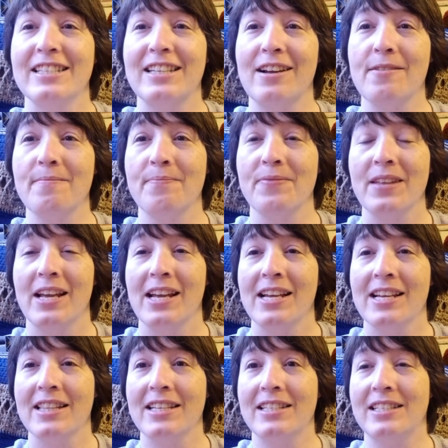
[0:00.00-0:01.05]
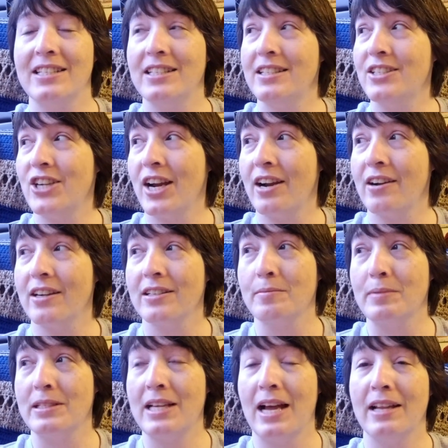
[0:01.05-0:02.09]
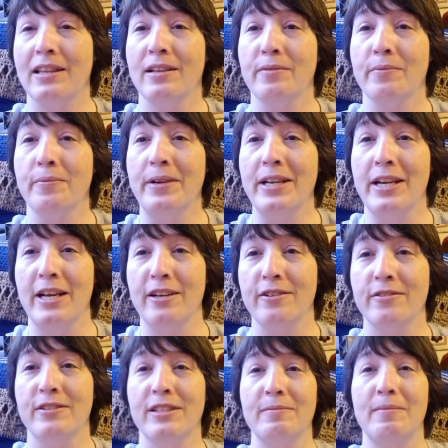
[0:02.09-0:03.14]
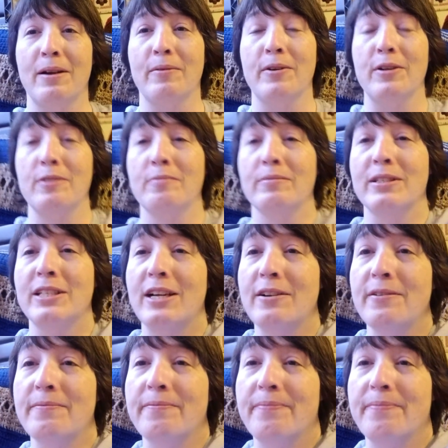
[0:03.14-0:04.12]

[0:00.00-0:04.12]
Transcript: so this chair is beside the windows in my room. So